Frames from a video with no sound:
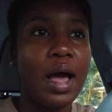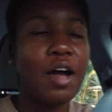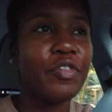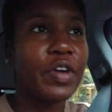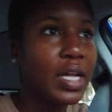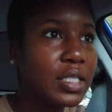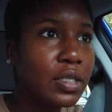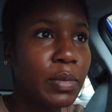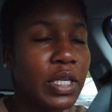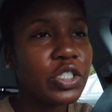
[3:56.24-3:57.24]
I forgot
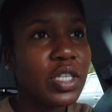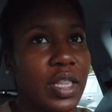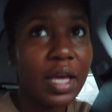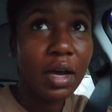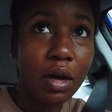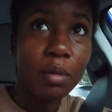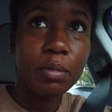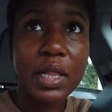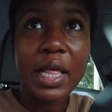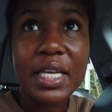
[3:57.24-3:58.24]
to mention that
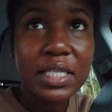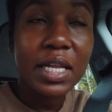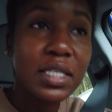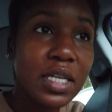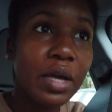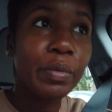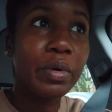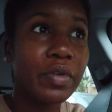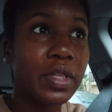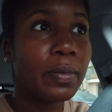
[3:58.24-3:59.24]
class last night
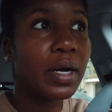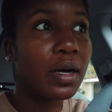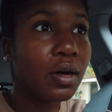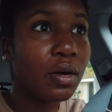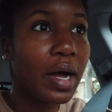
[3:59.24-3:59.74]
went really well.